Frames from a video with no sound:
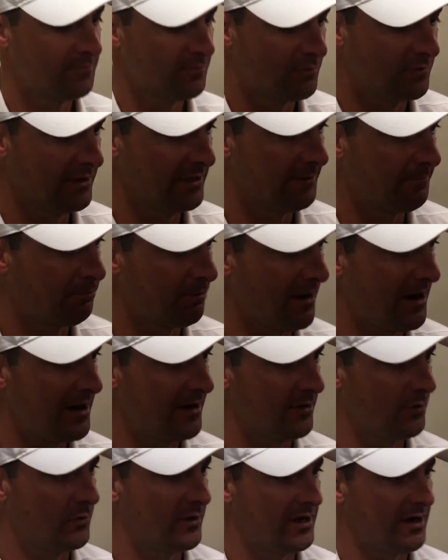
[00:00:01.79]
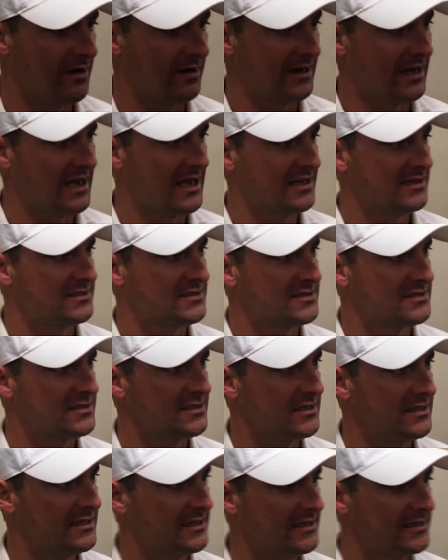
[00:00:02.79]
Really proud of the way our guys
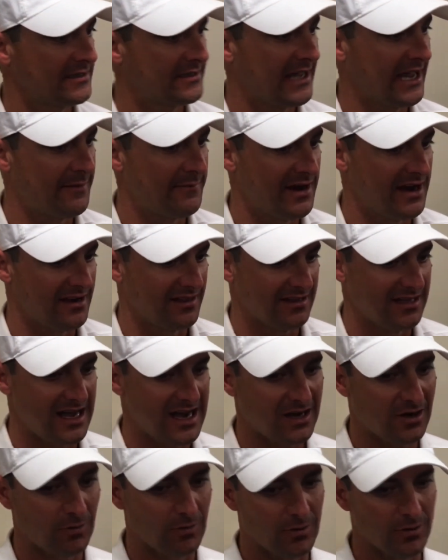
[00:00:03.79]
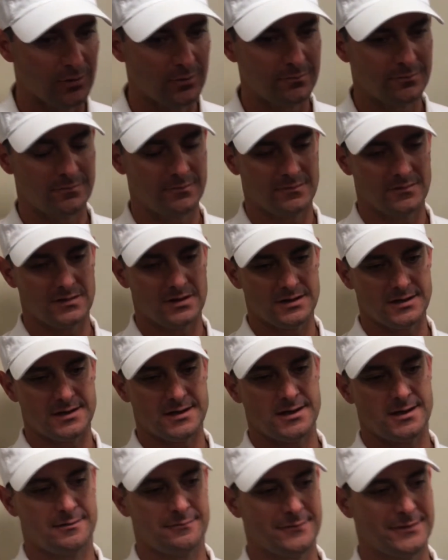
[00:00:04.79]
came out of the locker
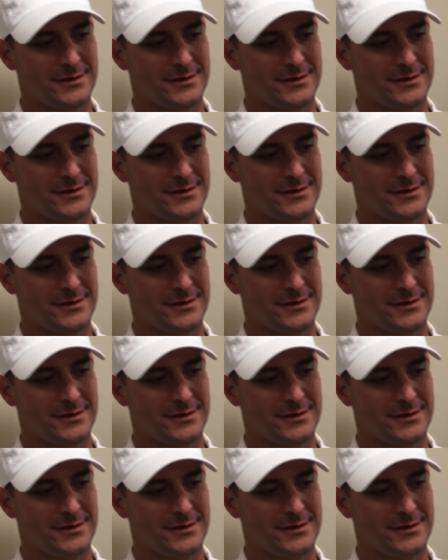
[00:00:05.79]
room.